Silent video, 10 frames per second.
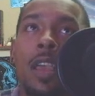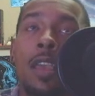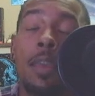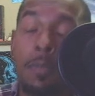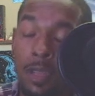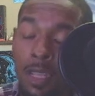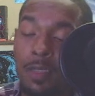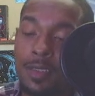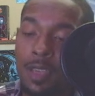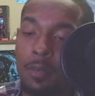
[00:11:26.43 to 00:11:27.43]

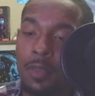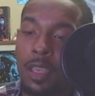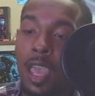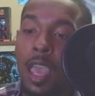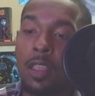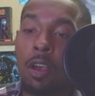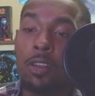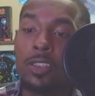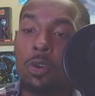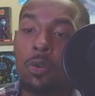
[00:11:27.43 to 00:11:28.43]
beneath something, and
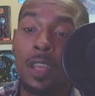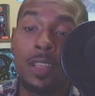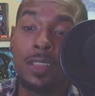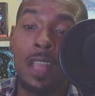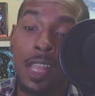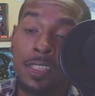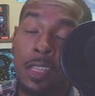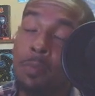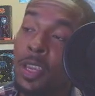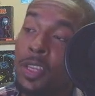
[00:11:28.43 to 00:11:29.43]
also it is an
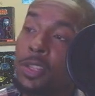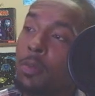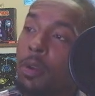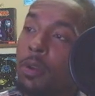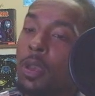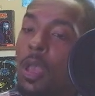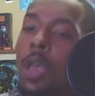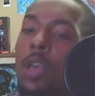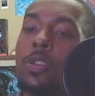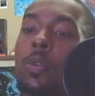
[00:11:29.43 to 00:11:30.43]
exclamation mark.
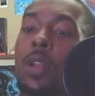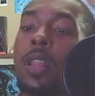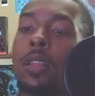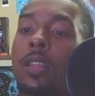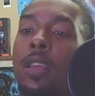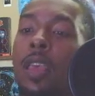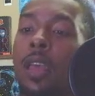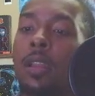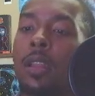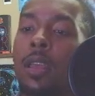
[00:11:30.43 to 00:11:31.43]
So what I like to look
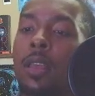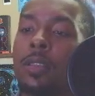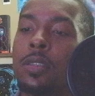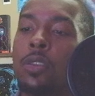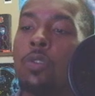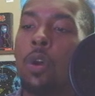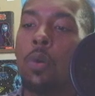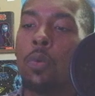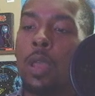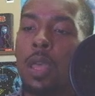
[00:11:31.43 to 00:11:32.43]
at it as,
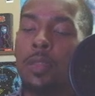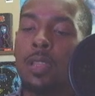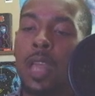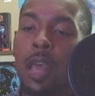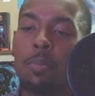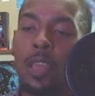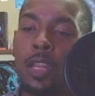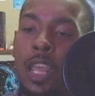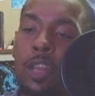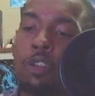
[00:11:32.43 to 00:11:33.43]
the dot being
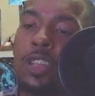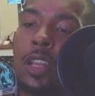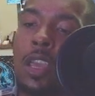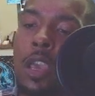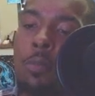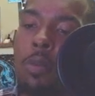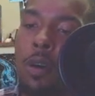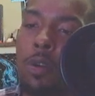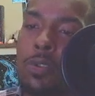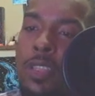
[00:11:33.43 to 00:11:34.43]
an energetic
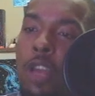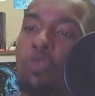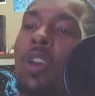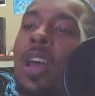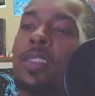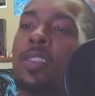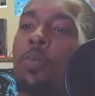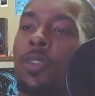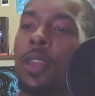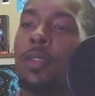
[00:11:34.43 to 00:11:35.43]
impulse that rises
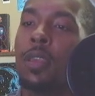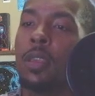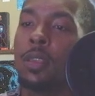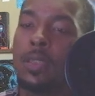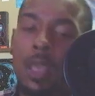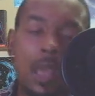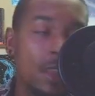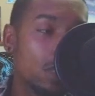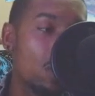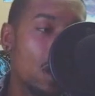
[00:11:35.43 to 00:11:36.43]
within things.
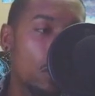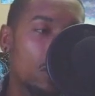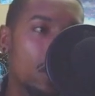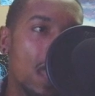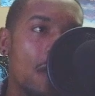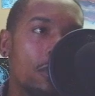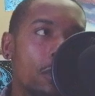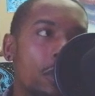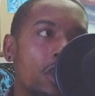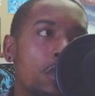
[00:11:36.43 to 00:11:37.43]
That's why
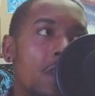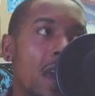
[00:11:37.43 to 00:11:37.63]
whenever you have